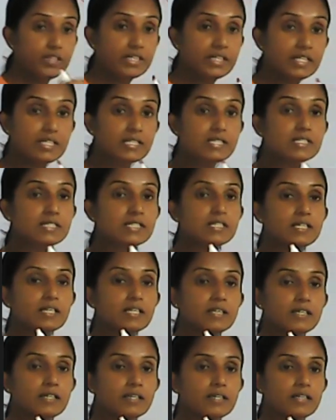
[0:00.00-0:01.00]
it is
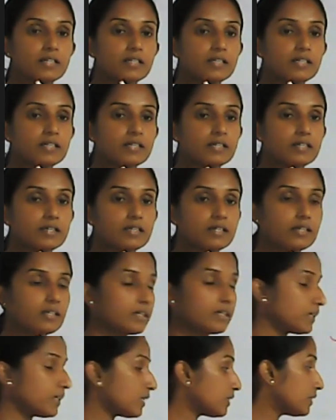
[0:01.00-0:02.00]

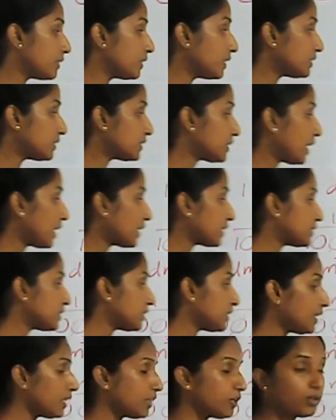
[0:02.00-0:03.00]
the
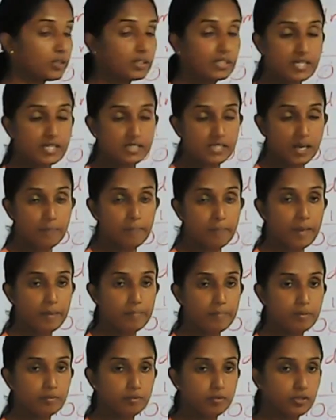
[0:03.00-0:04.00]
structured or the say
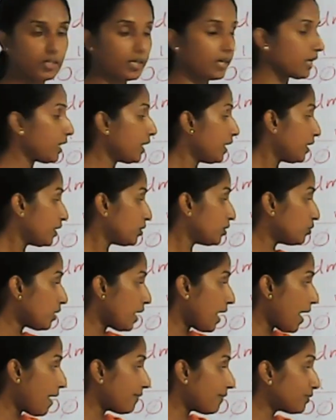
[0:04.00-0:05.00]
paper pute, you
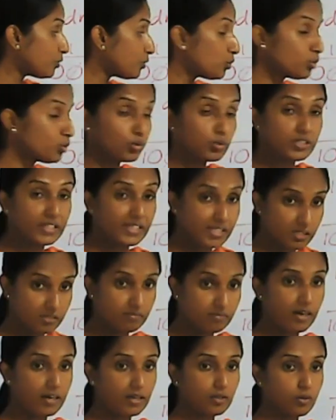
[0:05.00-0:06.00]
have to do this
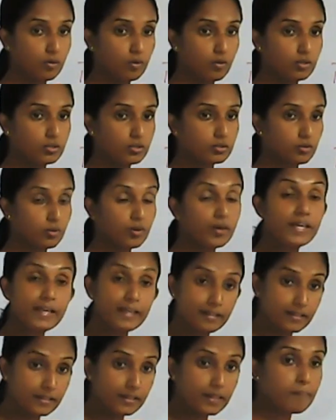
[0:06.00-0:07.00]
one also
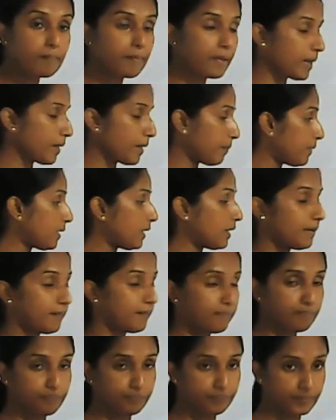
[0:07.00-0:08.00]
in the paper,
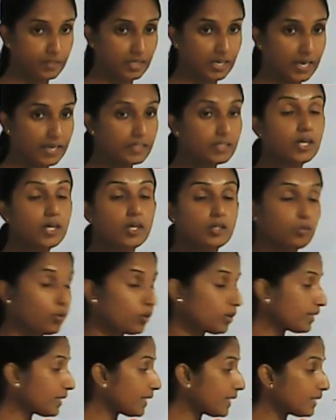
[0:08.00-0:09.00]
right?
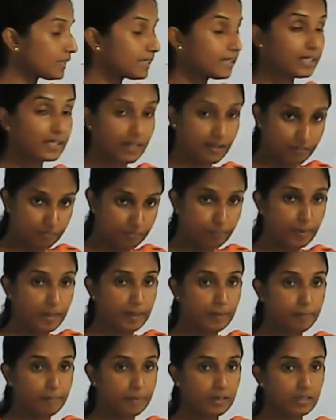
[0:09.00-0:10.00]
Not in the rough
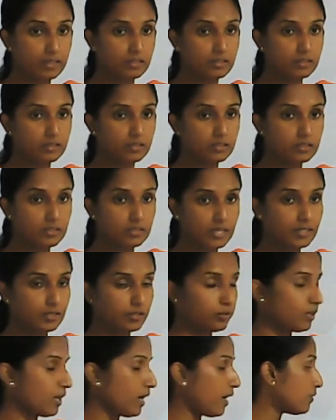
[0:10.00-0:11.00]
paper, right?
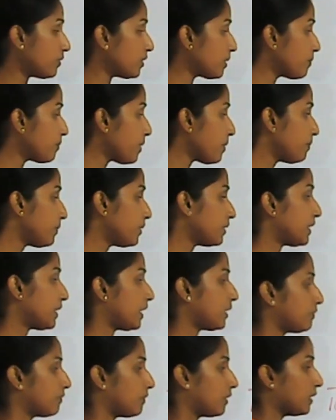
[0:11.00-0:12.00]
You have to remember
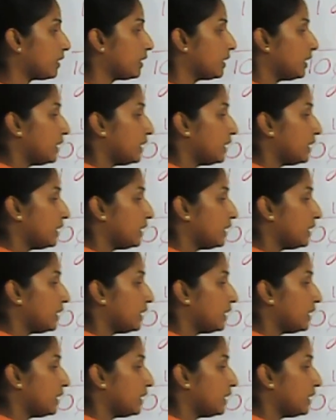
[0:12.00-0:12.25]
that one.